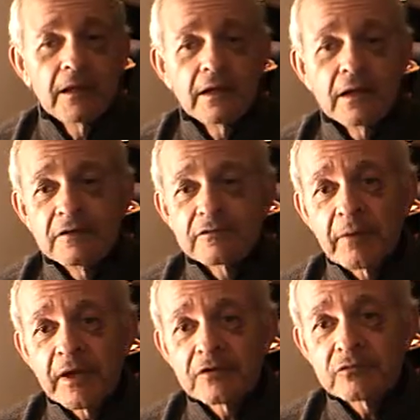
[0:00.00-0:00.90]
in
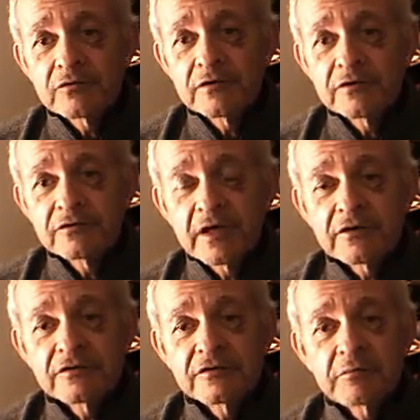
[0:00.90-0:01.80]
space when these
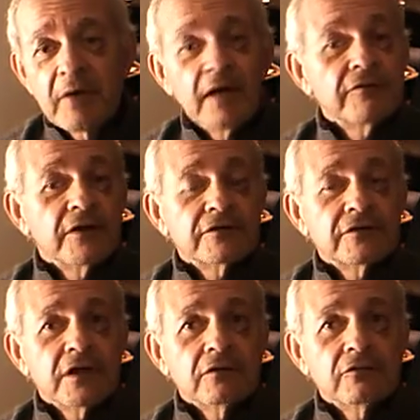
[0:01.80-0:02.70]
energies manifest,
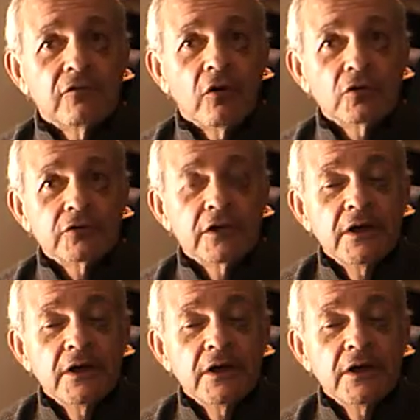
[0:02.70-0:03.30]
they unfold